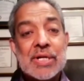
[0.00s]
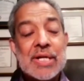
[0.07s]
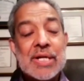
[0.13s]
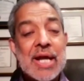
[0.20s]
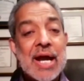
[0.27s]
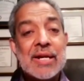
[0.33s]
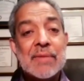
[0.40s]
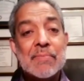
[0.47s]
he
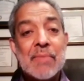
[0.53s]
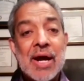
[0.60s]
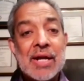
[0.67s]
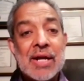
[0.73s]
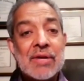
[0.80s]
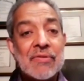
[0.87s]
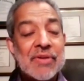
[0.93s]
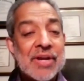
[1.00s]
had in
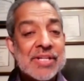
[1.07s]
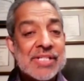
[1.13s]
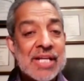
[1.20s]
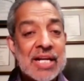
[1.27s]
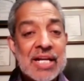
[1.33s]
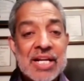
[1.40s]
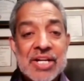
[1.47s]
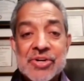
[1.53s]
mind of raising
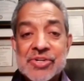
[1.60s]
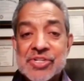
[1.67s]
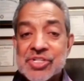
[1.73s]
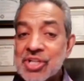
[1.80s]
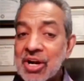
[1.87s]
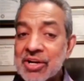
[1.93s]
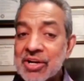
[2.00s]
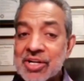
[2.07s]
leaders and
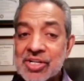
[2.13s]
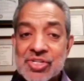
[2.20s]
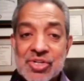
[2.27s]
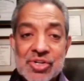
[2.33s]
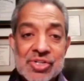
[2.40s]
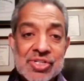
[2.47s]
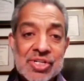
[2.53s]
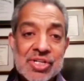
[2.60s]
starting
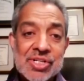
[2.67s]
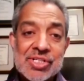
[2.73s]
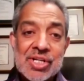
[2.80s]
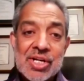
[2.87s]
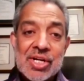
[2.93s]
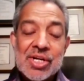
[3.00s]
churches.